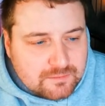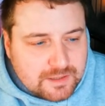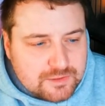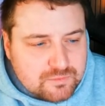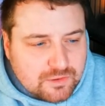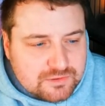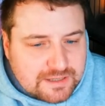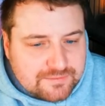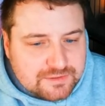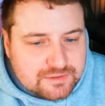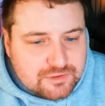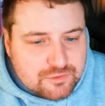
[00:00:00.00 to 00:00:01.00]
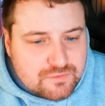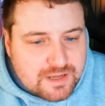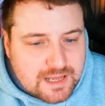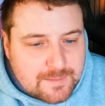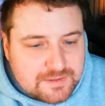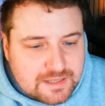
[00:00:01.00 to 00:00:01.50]
it was after 2
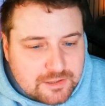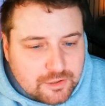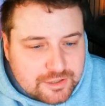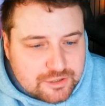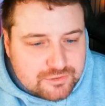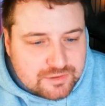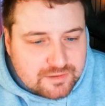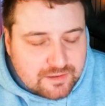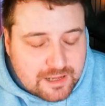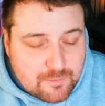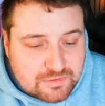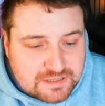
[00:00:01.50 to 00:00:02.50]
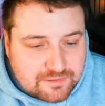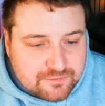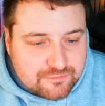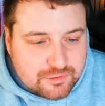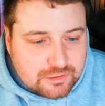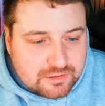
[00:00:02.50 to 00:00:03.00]
games he got injured and was out
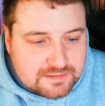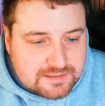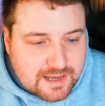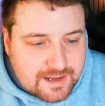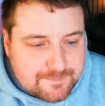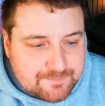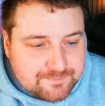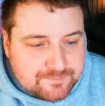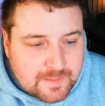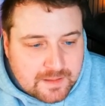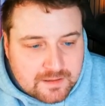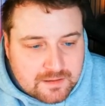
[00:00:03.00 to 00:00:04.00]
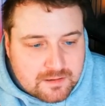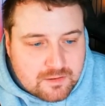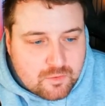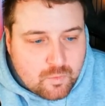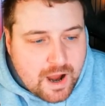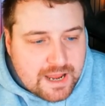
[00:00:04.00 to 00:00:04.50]
for a long time.
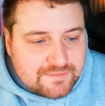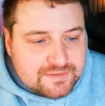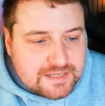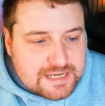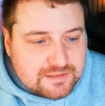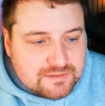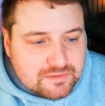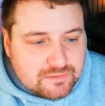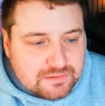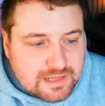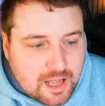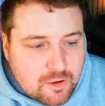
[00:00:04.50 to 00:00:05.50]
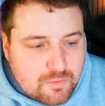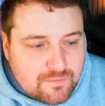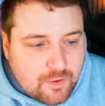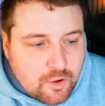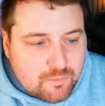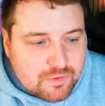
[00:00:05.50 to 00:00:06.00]
What I have seen until now
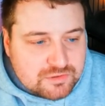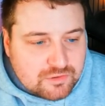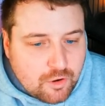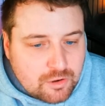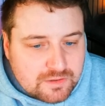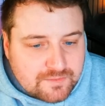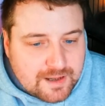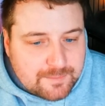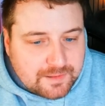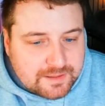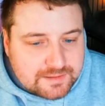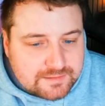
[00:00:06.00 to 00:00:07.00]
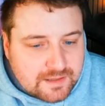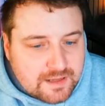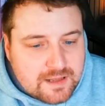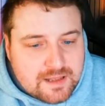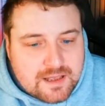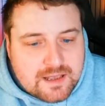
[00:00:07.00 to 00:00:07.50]
with almost all of our players
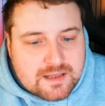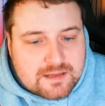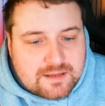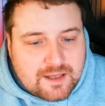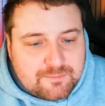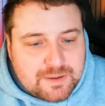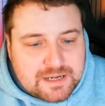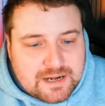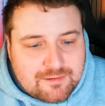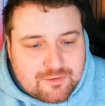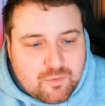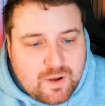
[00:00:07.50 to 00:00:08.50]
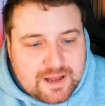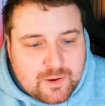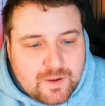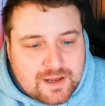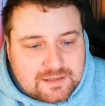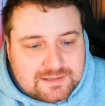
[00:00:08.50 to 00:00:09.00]
that have been out quite a
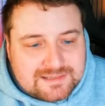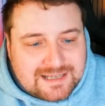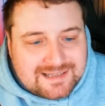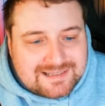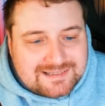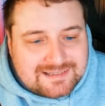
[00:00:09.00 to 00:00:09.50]
while is that